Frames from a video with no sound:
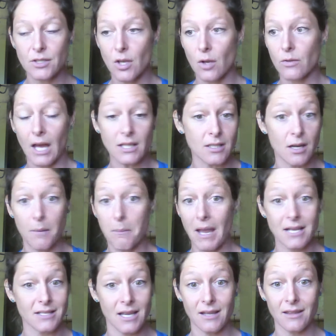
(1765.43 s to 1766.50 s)
So that's an
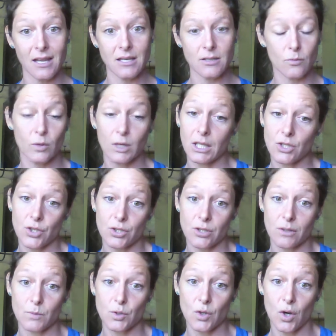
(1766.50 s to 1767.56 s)
amazing thing to really just
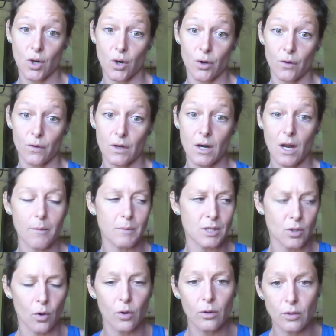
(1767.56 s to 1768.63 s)
observe and not be
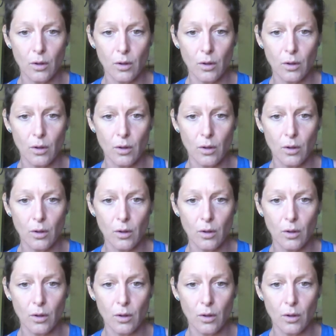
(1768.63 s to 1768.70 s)
so.